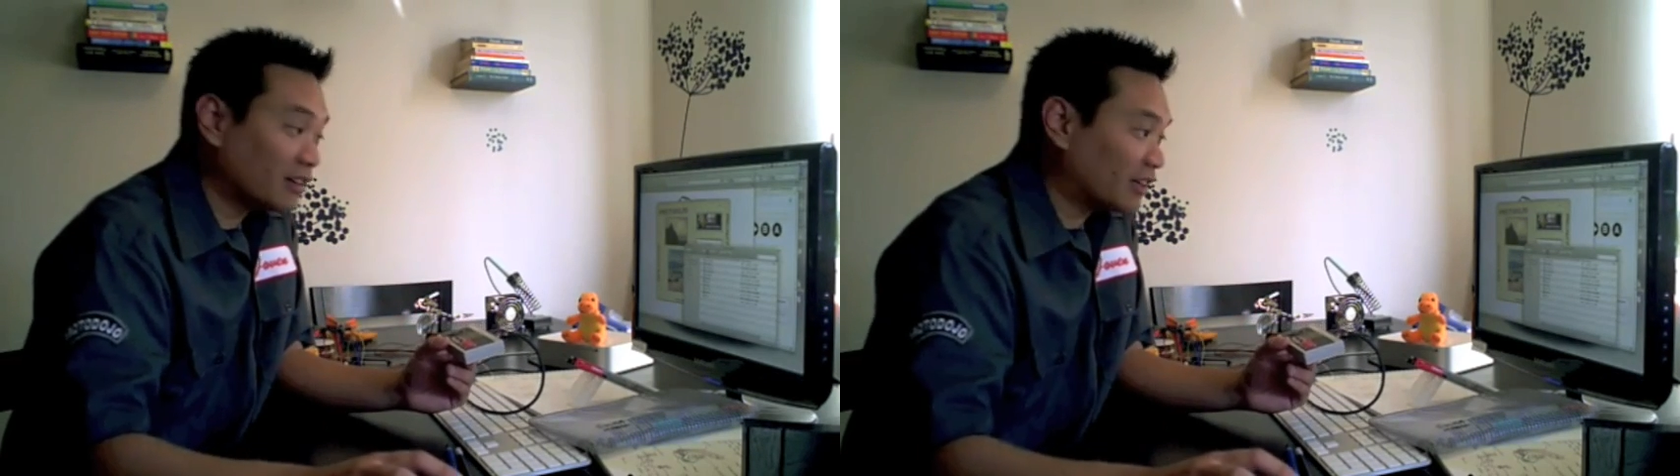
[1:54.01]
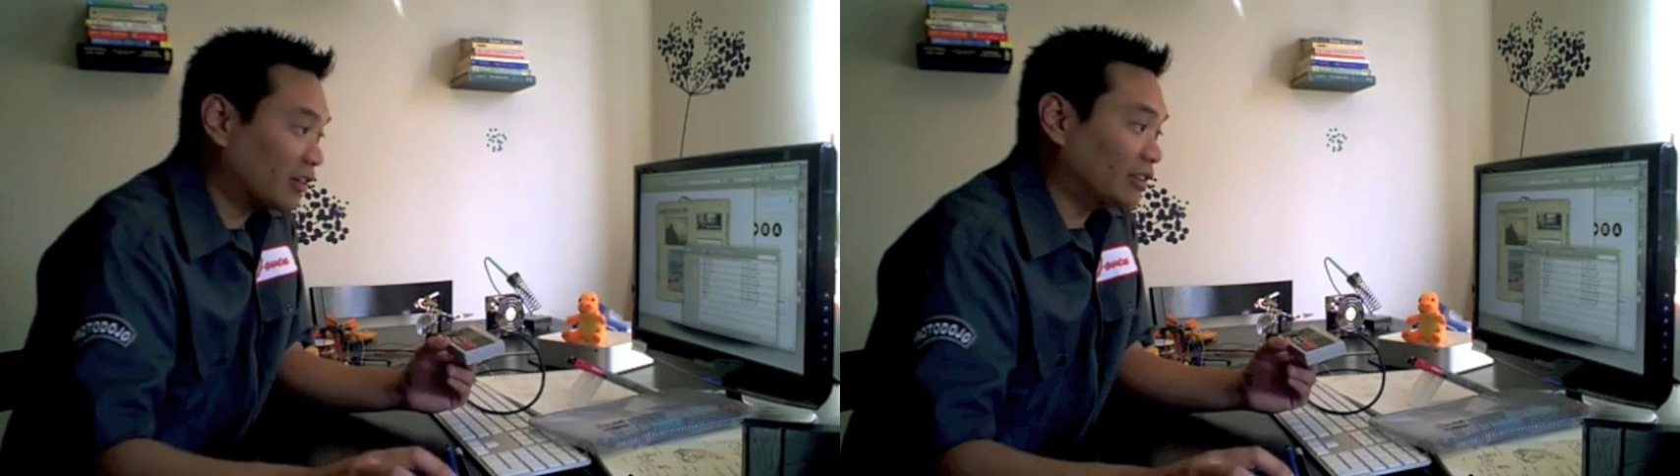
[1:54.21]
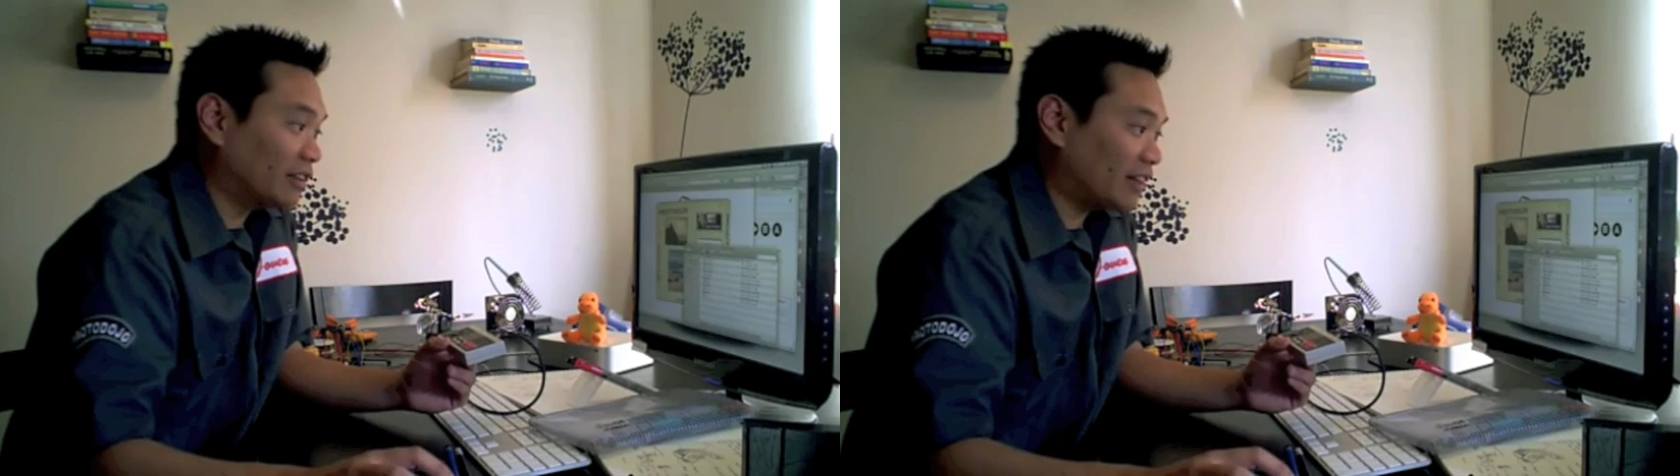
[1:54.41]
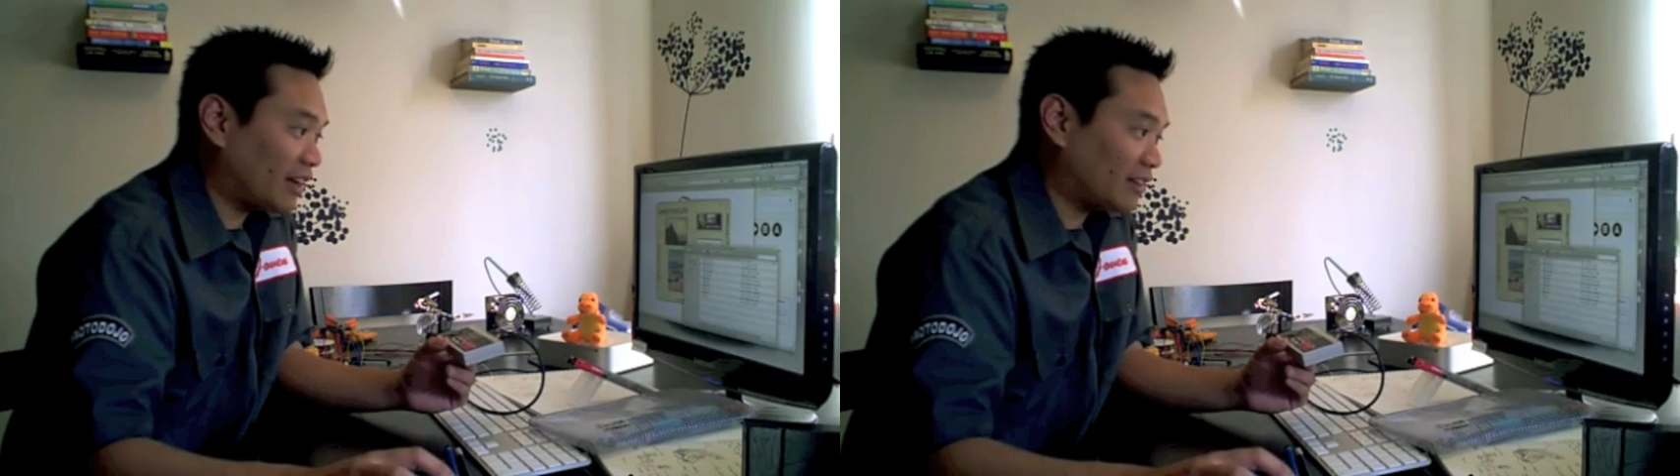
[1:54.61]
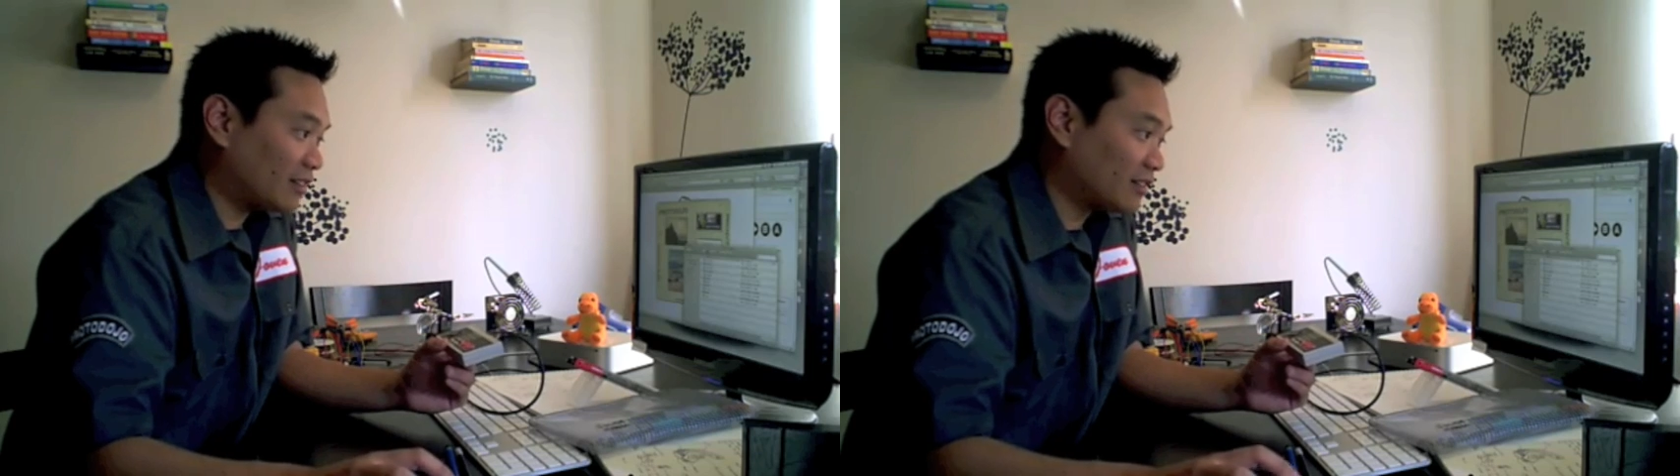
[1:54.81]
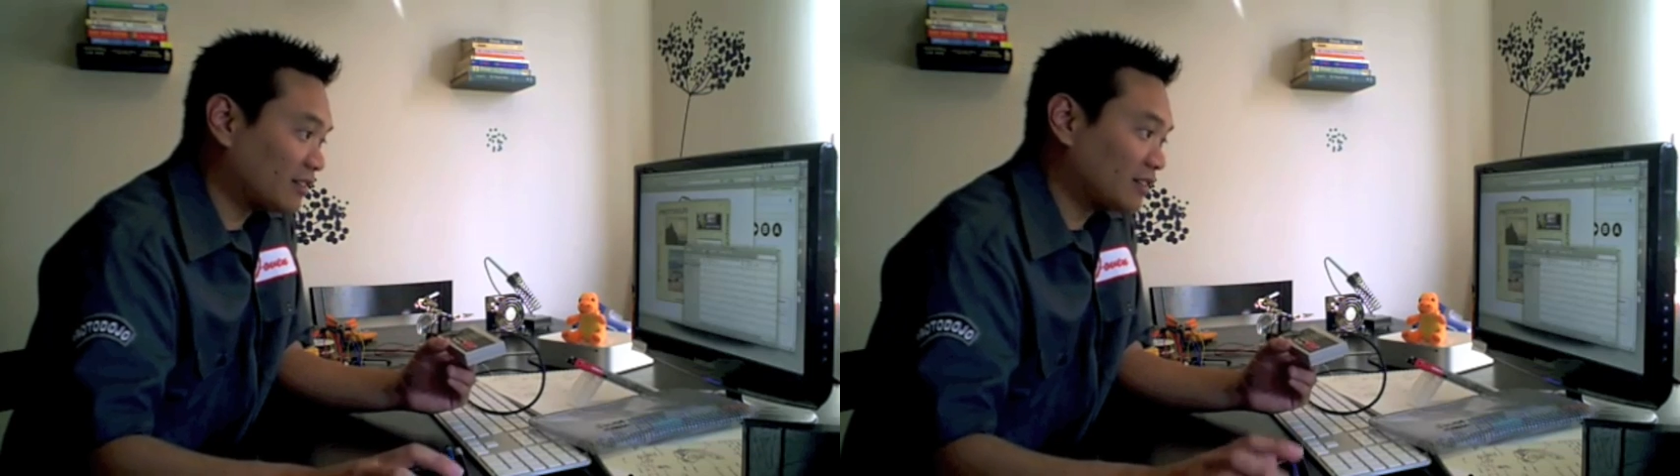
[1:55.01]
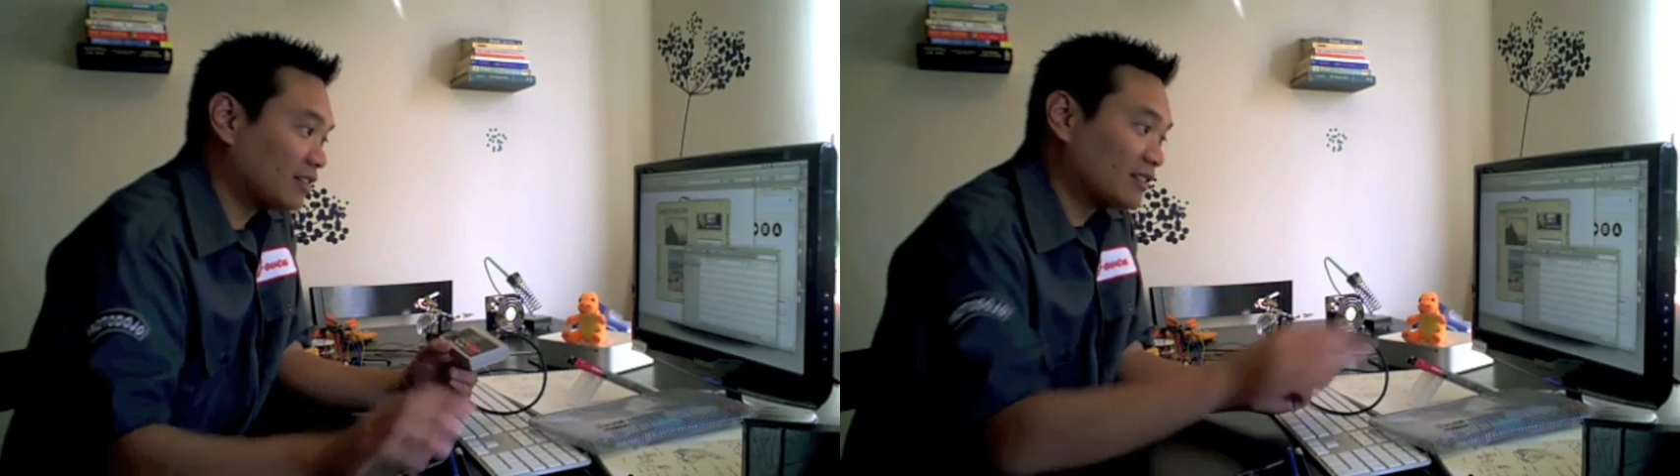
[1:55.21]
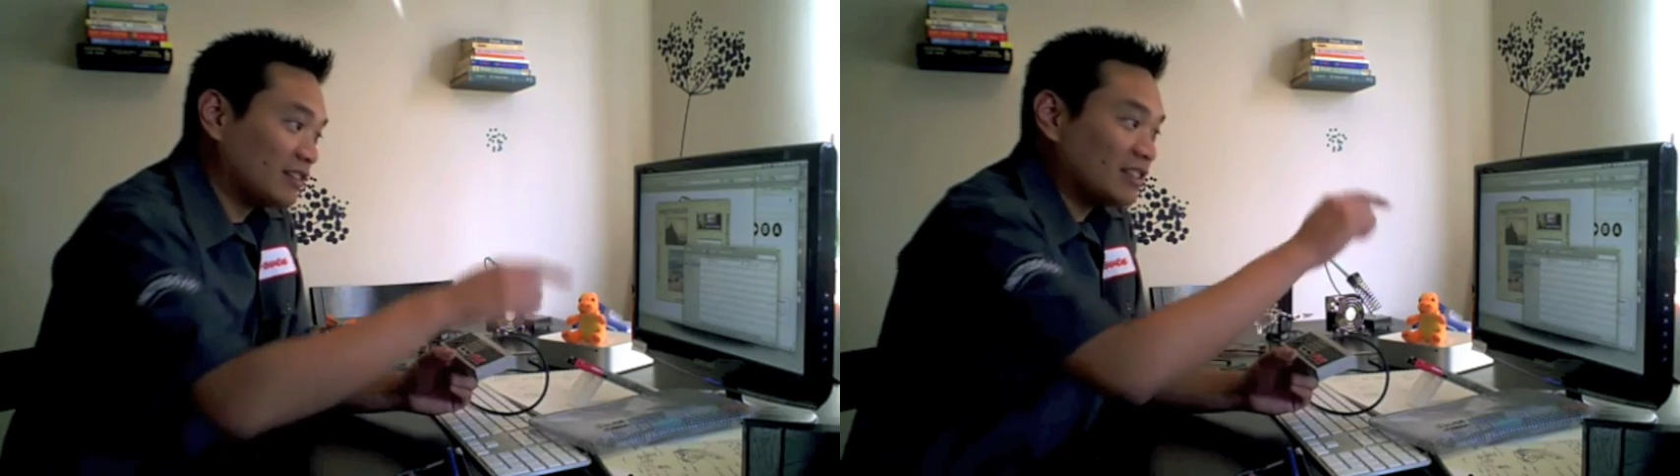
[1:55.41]
and only then
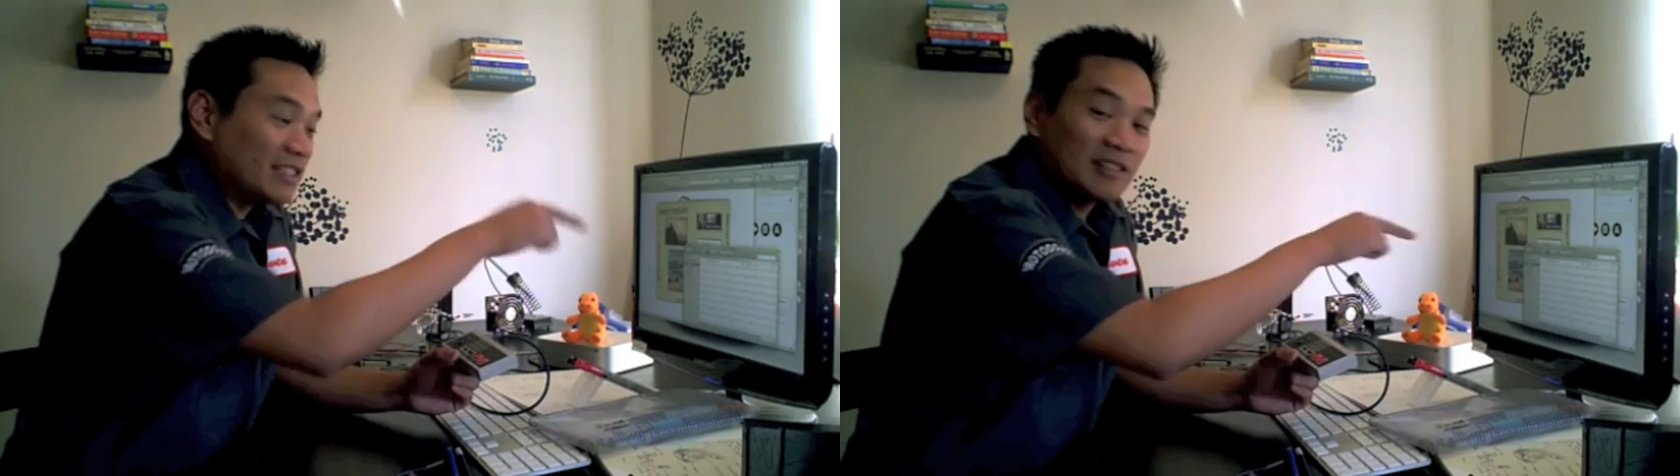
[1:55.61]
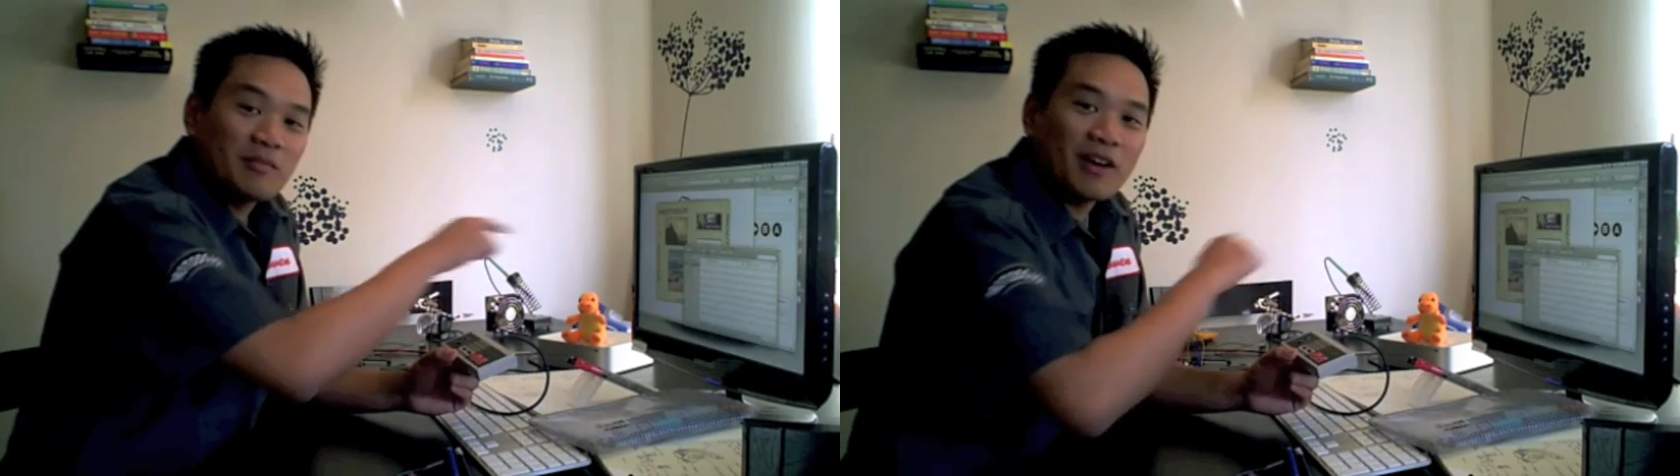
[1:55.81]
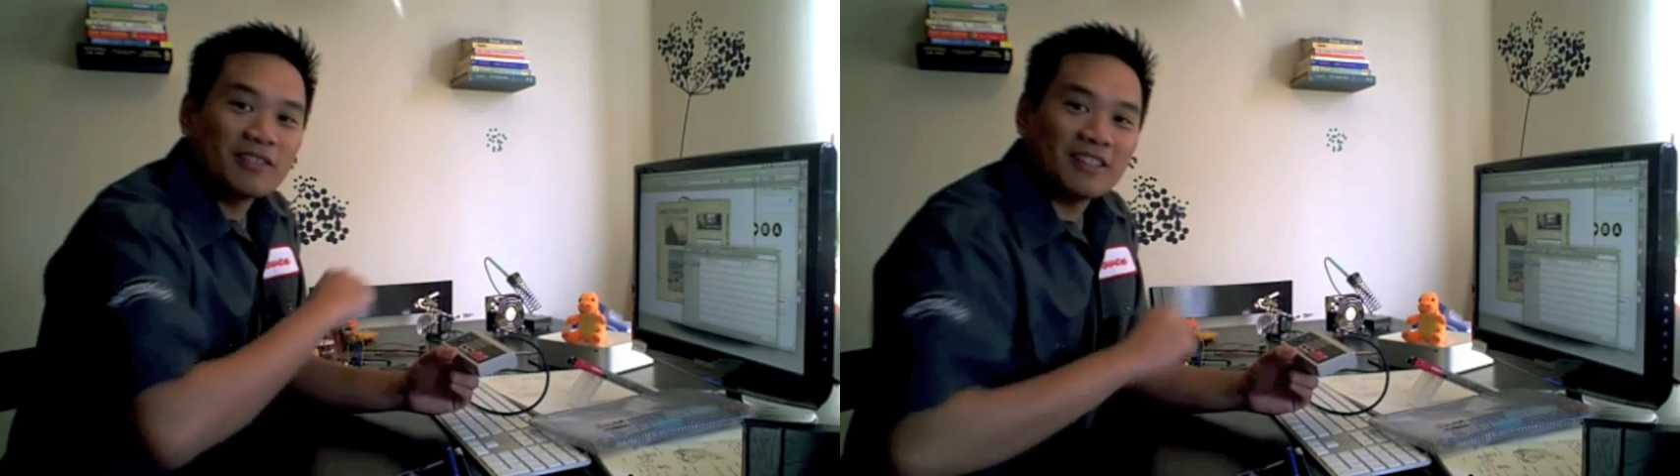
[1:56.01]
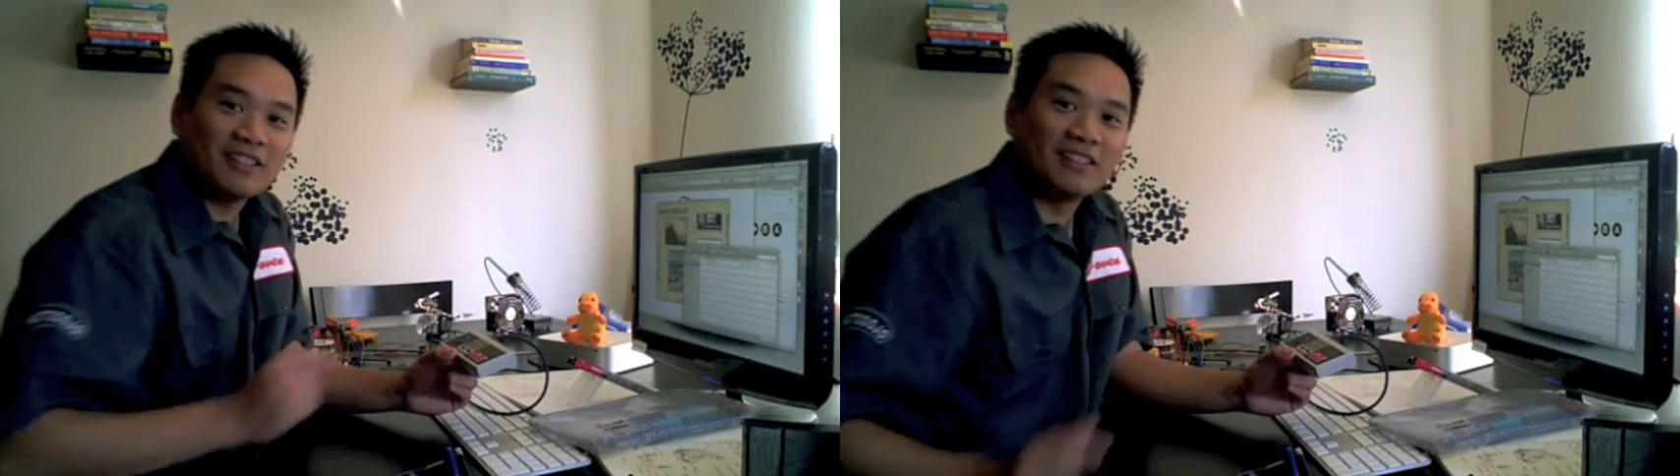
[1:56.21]
is it mounted.